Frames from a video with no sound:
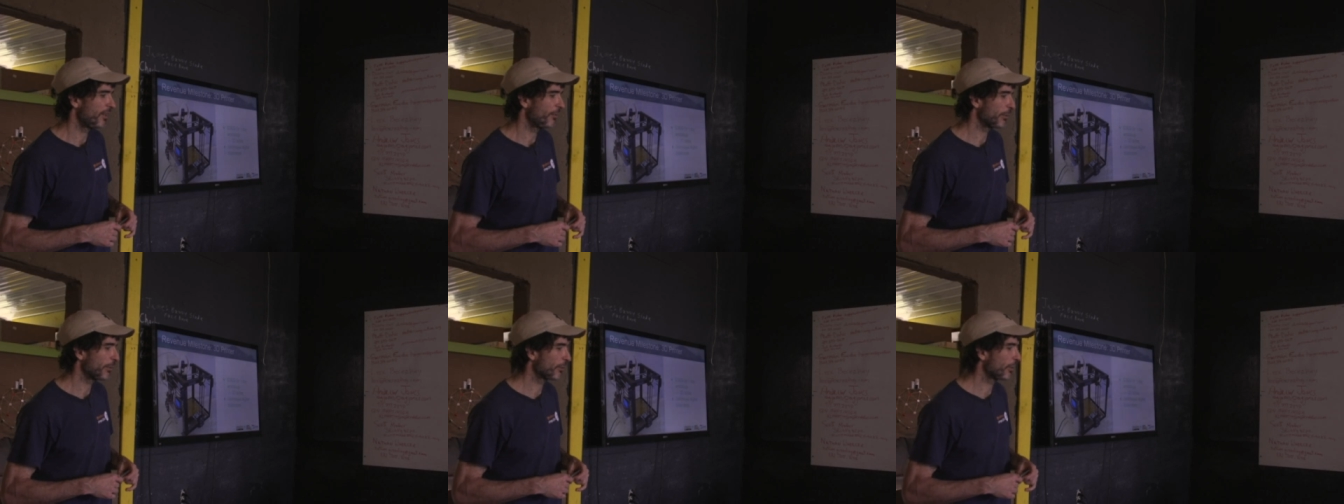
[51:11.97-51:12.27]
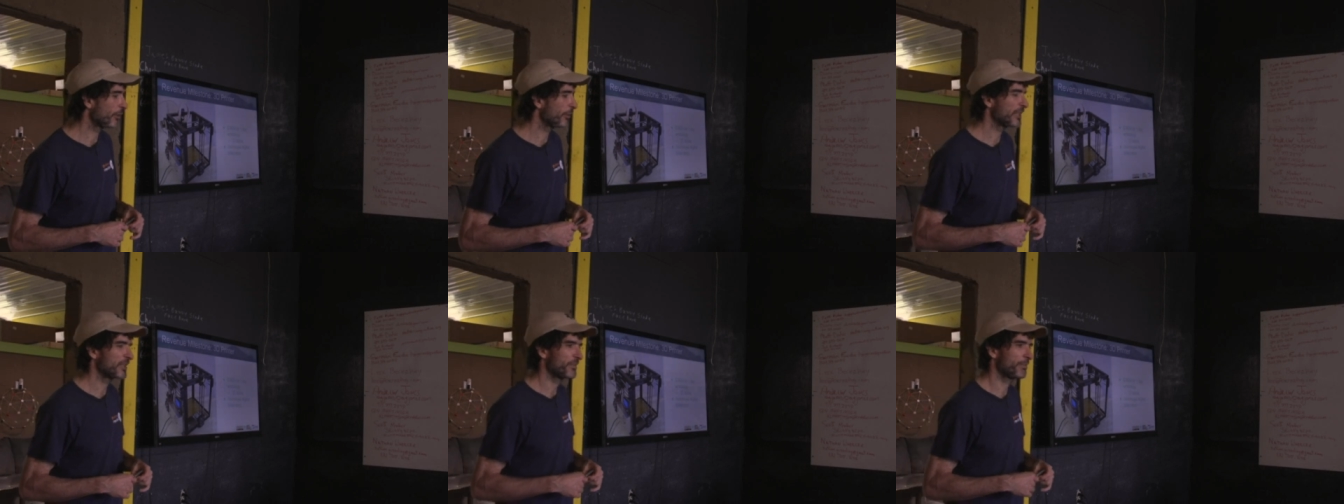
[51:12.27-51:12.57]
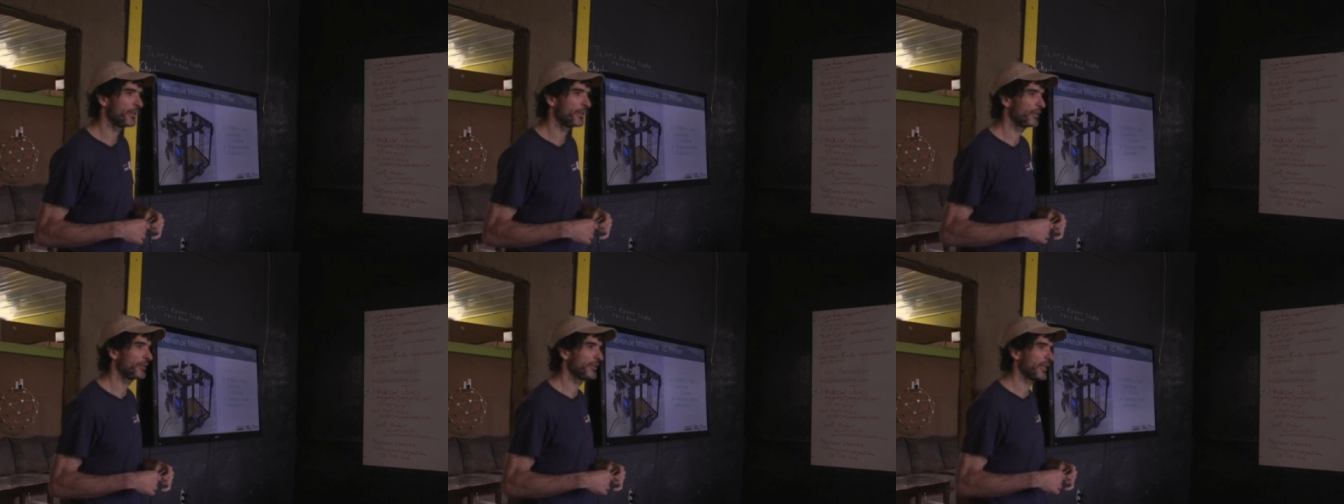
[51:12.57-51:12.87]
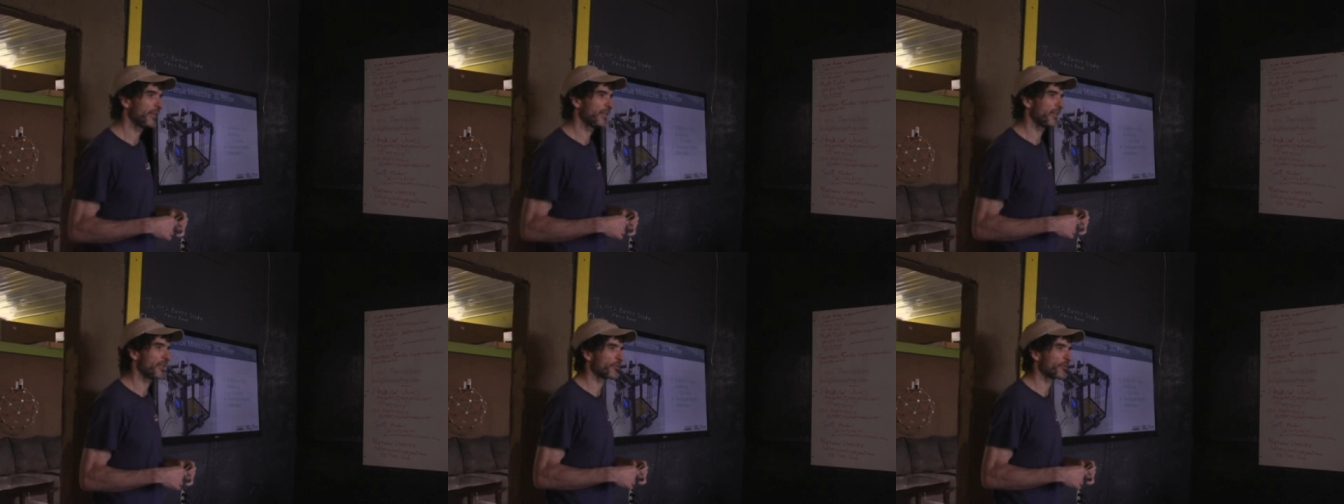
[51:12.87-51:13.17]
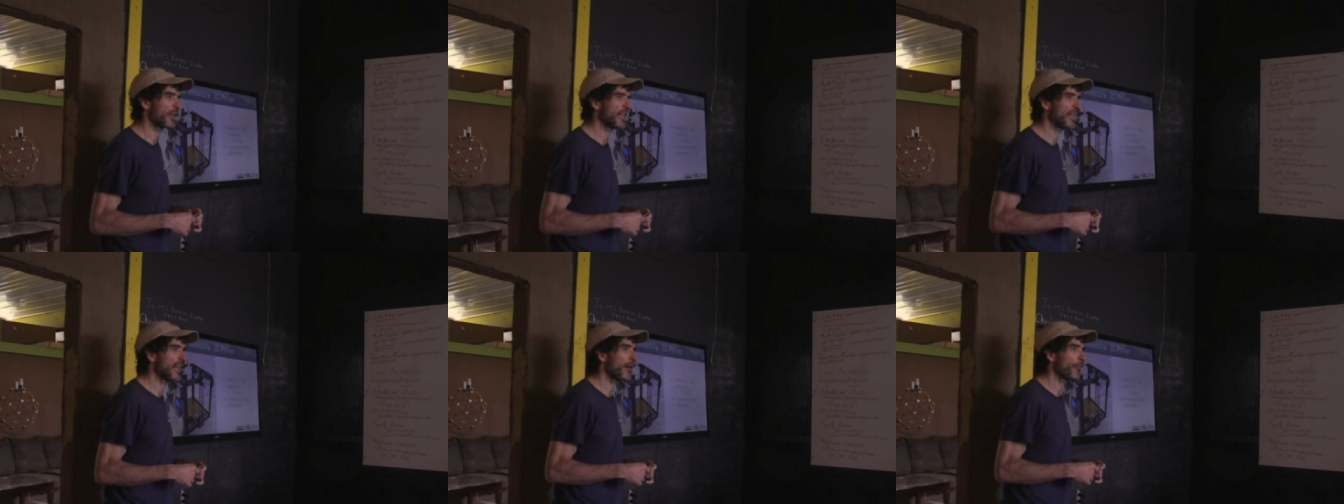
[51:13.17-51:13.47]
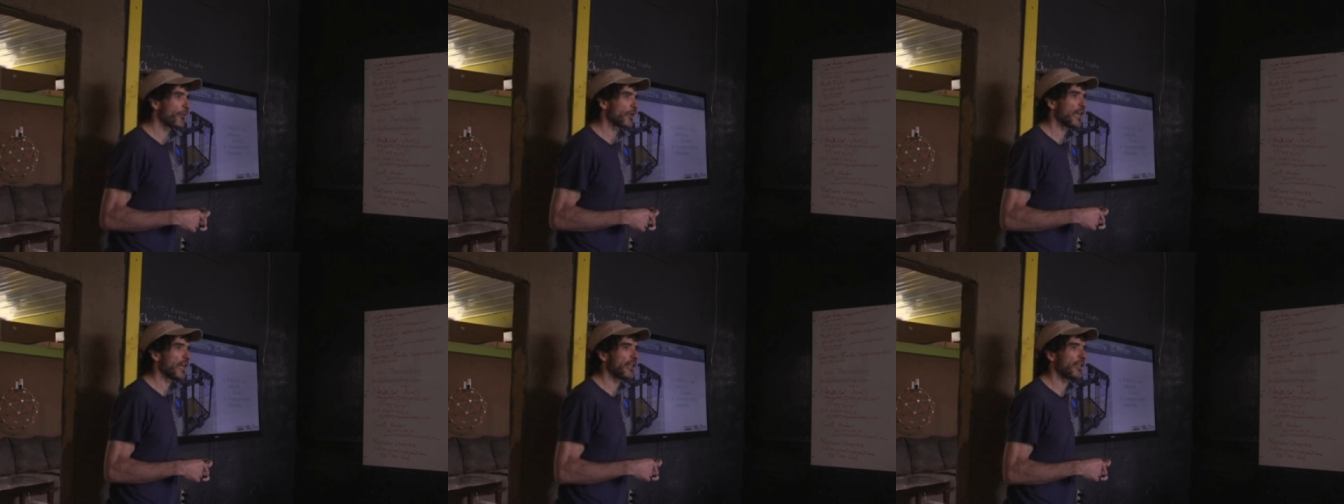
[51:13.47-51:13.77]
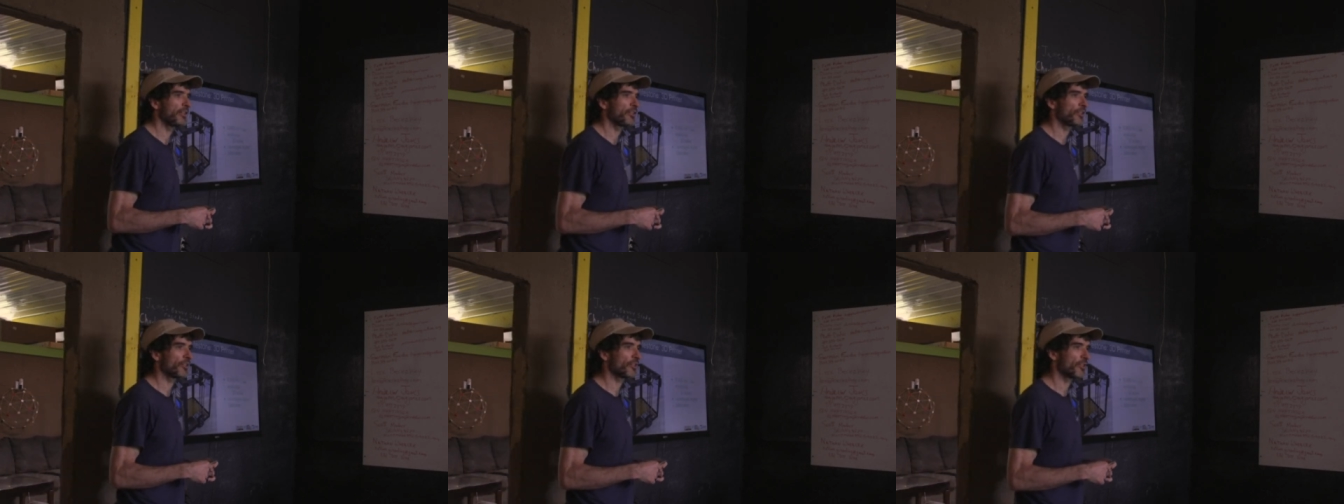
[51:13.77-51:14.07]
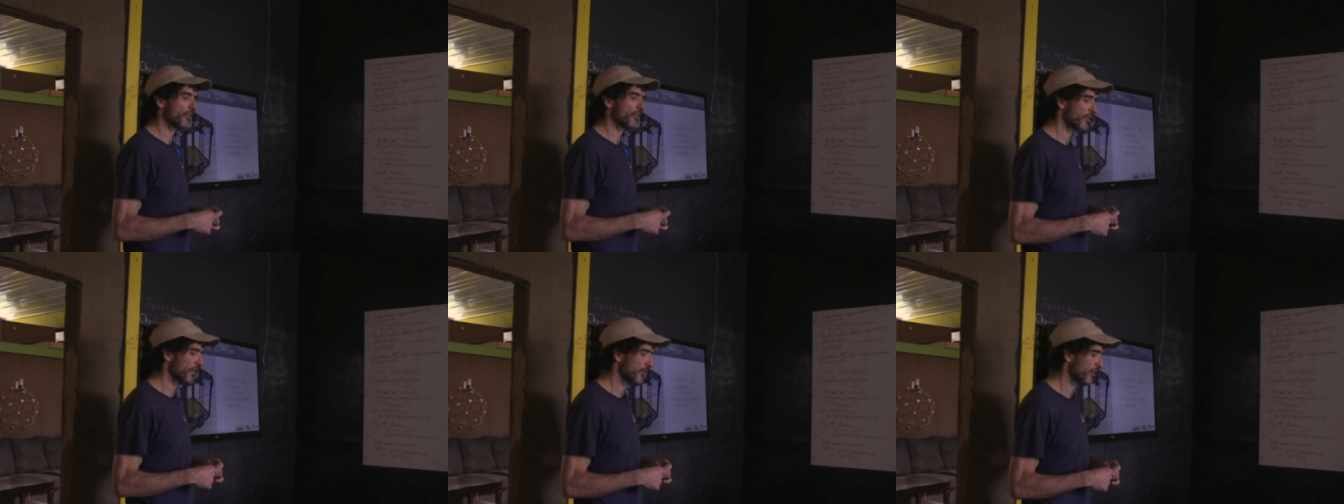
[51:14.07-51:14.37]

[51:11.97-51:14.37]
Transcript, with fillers: we were always building things. Right now we're kind of just